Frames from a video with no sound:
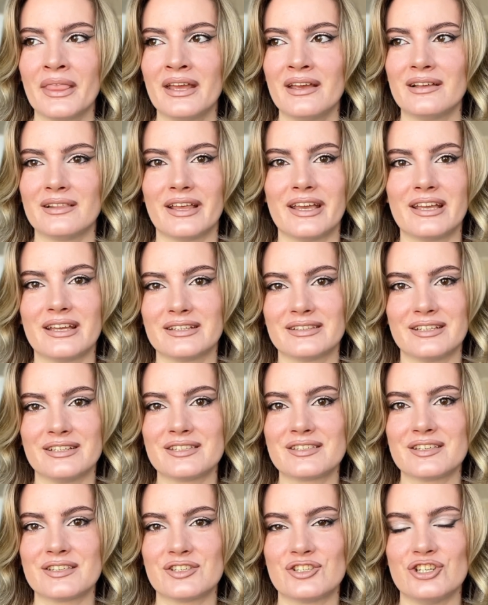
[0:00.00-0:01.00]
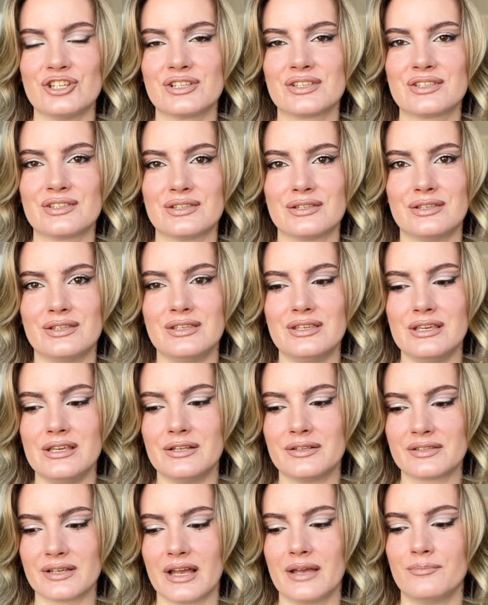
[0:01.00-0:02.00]
like this is just the
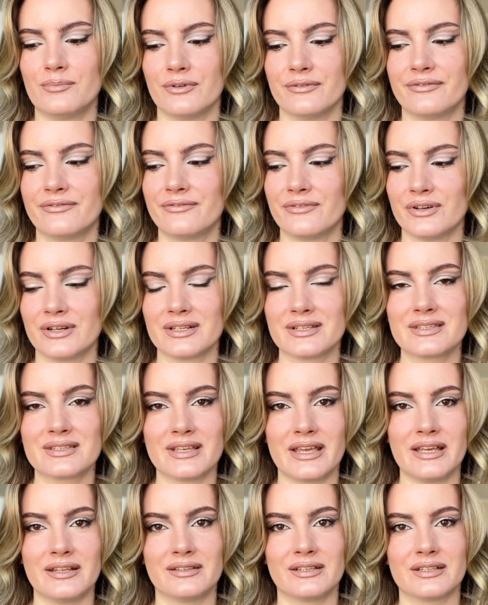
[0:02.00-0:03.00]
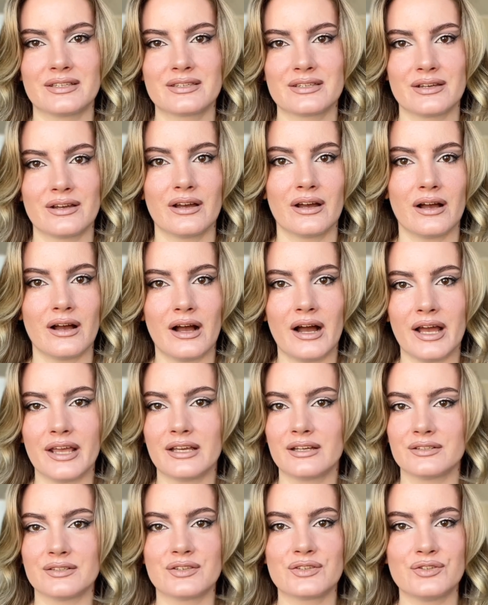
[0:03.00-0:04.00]
type of saying that I
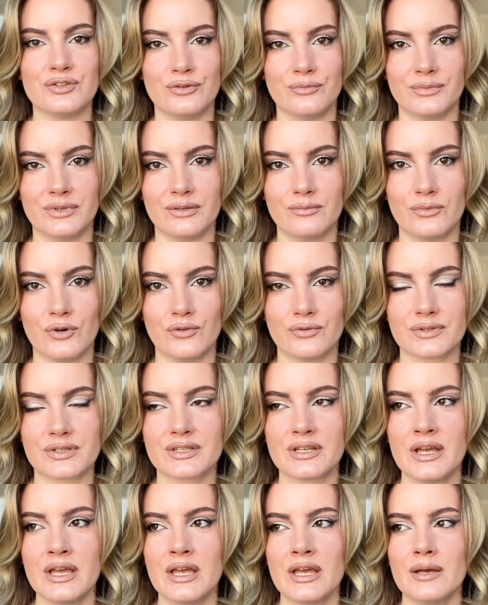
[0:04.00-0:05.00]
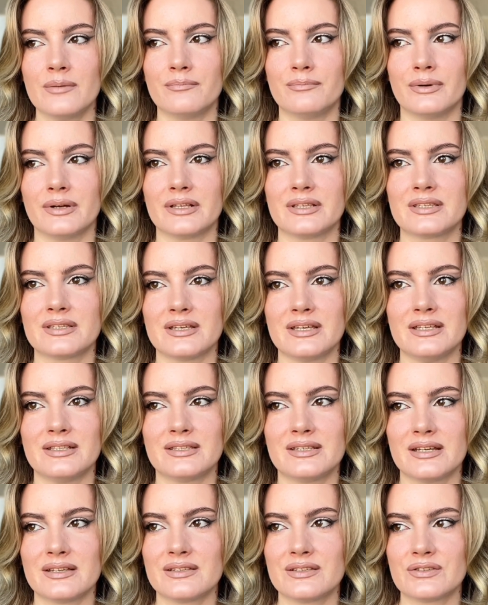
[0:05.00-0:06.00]
consume the most. But it
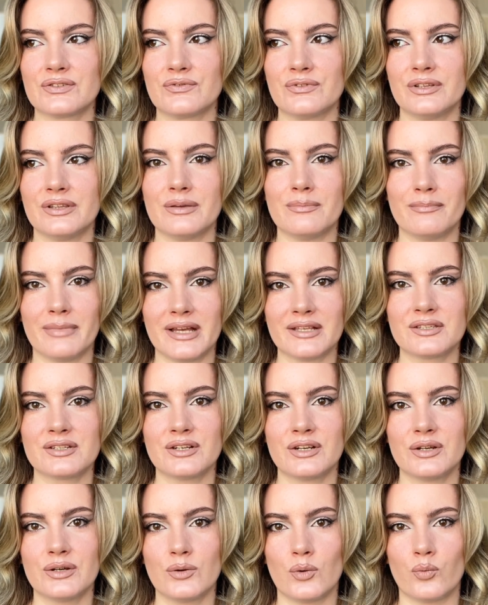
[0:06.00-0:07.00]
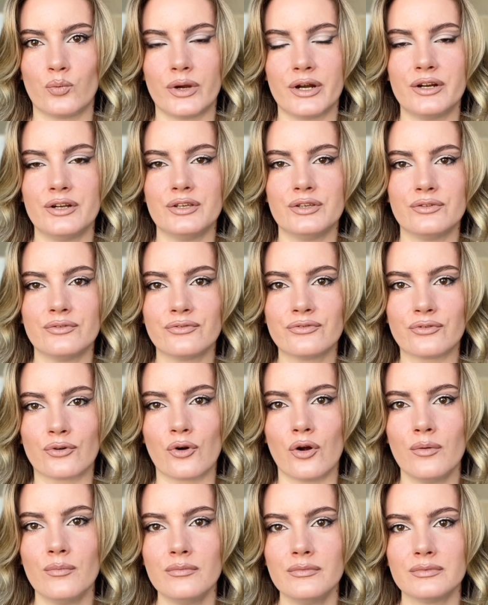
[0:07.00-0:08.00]
doesn't really matter where you're
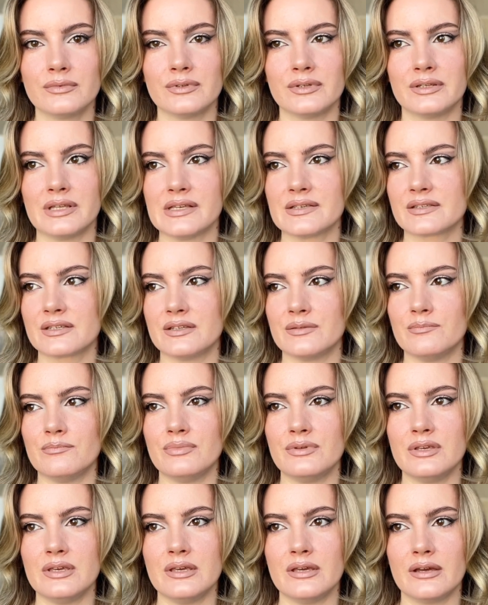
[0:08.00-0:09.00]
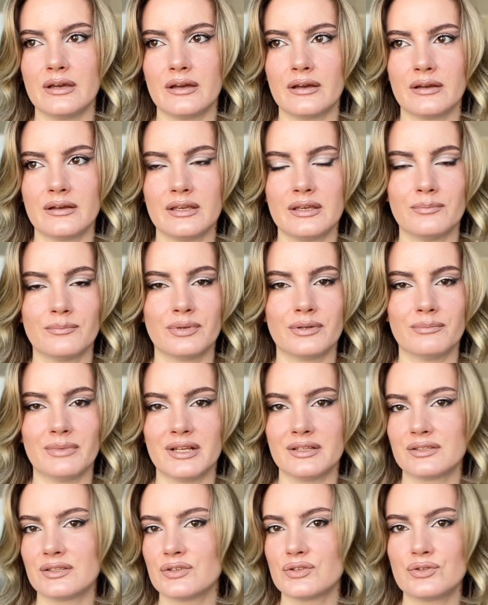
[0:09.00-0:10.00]
from. This can be
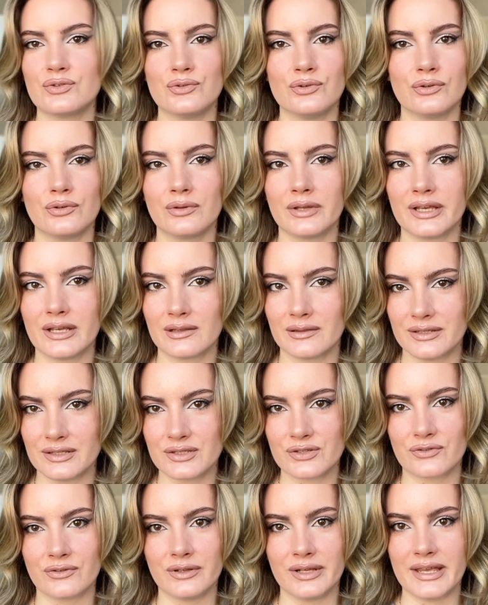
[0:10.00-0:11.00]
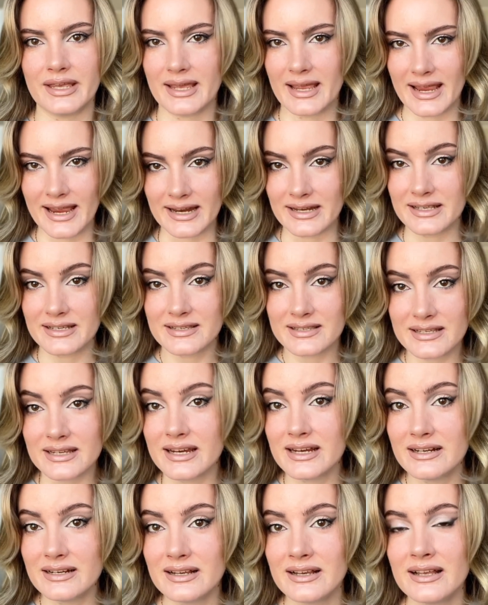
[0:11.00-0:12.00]
implemented to like literally
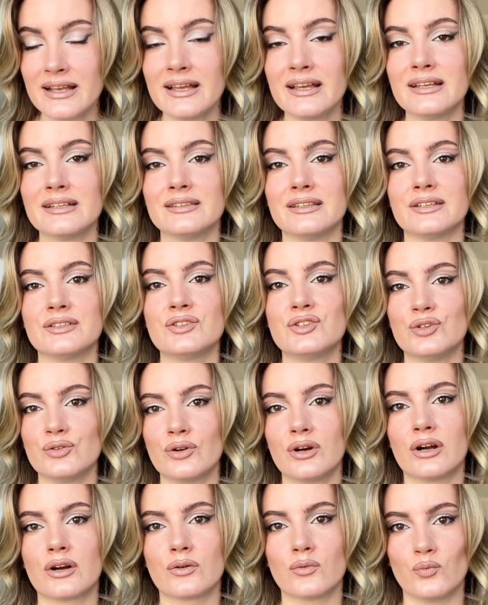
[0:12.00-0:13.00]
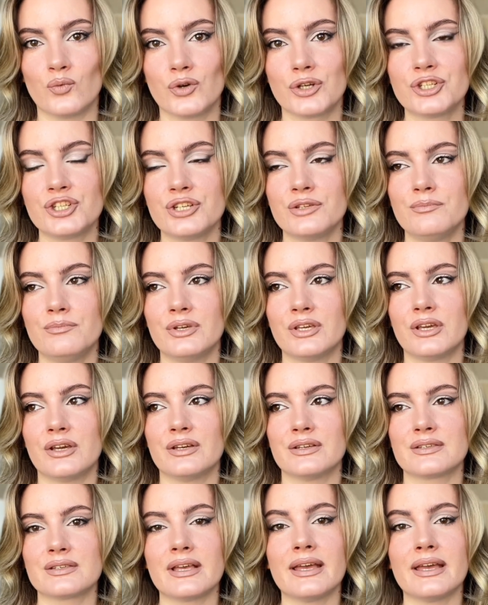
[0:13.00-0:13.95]
anything that you are watching, because